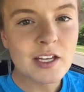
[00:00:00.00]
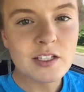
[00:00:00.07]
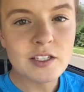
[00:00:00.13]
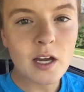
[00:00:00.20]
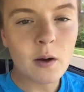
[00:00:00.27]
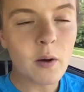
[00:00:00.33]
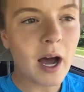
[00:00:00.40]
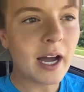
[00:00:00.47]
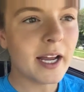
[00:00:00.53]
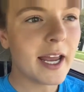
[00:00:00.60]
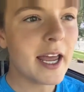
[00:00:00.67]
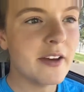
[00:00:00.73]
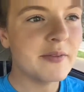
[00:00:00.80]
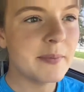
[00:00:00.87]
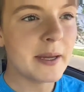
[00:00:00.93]
So I
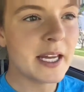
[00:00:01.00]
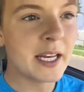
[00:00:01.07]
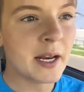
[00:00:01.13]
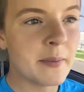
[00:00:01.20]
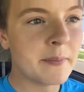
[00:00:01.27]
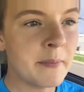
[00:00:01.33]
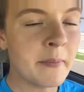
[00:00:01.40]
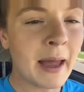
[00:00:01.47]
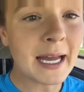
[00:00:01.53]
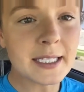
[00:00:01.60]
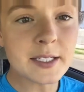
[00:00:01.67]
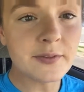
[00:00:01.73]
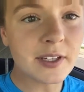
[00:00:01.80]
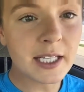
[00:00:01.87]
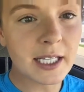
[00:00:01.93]
have been
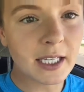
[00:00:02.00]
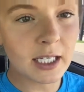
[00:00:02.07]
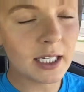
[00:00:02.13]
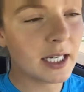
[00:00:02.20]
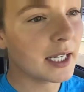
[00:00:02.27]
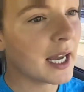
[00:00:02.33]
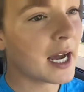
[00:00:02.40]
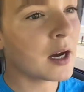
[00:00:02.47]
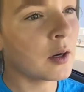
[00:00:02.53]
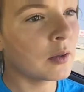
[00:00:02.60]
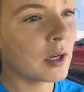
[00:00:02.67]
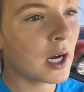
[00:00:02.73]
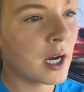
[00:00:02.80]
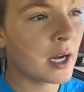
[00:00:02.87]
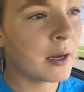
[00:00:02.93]
massively cleaning
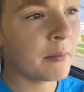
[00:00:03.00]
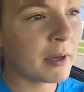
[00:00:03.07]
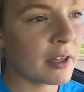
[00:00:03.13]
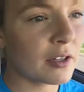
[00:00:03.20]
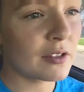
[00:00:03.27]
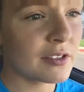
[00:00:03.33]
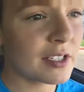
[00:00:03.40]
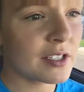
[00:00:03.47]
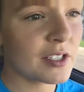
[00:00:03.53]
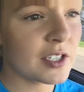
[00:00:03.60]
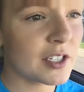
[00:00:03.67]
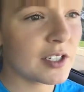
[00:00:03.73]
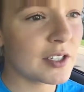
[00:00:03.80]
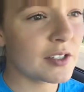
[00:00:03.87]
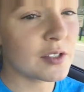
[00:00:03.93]
out my little
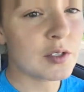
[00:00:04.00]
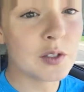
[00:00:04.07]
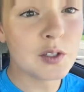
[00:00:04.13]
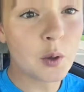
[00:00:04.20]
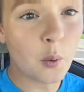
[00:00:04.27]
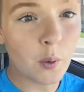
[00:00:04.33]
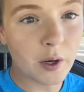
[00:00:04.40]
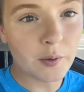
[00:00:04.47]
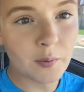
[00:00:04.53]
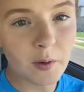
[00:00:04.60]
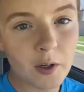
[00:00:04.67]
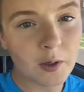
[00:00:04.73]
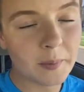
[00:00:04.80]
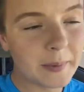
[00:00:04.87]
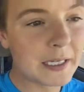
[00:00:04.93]
sister's toy
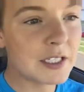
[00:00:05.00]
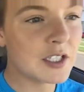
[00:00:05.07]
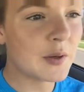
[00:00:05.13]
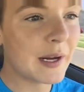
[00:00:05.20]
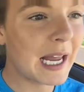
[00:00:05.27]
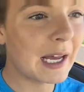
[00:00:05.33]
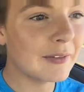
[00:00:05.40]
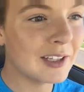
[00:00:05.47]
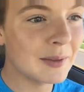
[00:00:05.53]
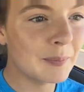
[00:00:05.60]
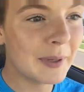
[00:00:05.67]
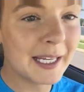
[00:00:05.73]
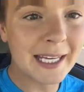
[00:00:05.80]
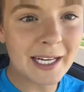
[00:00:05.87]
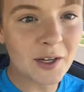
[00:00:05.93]
room, and so I
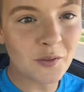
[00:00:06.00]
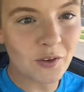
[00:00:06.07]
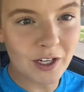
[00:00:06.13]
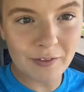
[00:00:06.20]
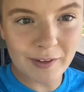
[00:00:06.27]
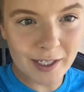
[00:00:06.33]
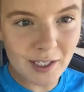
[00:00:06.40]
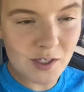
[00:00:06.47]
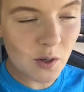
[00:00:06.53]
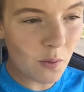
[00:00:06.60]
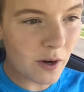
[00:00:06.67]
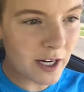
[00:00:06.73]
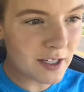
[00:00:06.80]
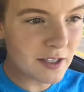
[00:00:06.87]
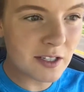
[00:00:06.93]
haven't been getting rid of any
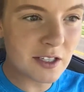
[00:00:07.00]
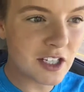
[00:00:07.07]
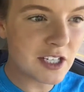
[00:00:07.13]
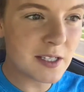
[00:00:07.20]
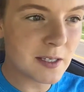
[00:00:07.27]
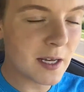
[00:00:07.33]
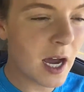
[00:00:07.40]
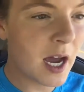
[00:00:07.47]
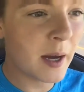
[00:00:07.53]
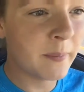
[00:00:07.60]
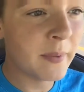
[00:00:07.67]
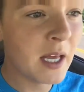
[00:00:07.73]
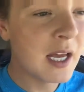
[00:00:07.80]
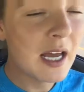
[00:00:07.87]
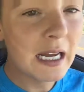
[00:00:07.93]
toys, just
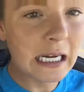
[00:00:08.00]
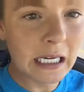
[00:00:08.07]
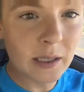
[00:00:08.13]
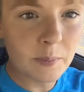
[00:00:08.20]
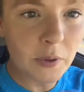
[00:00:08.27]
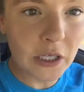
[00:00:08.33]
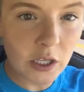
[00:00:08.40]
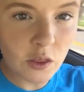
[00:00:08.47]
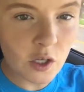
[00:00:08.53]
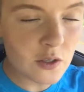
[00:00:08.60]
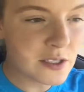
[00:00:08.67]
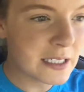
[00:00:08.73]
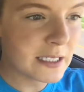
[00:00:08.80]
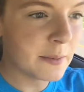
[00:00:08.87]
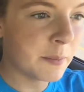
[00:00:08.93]
kind of putting
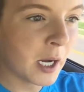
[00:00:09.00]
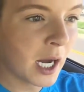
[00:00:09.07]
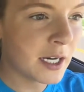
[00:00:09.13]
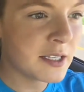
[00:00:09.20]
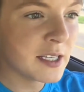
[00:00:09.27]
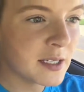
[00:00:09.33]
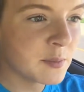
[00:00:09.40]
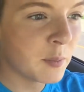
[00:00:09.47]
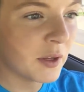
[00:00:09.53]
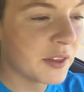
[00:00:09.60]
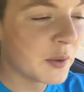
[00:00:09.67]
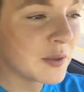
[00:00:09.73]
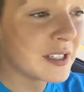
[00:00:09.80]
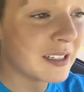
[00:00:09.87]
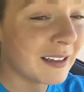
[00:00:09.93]
those into boxes, but
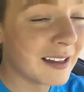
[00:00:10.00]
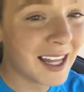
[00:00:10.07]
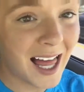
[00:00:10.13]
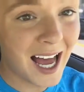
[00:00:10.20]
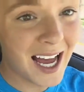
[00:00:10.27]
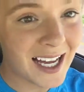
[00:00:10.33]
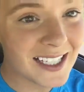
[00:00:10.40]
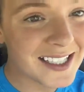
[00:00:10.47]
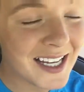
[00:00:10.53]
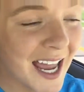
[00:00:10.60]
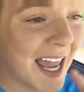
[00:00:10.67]
there was a lot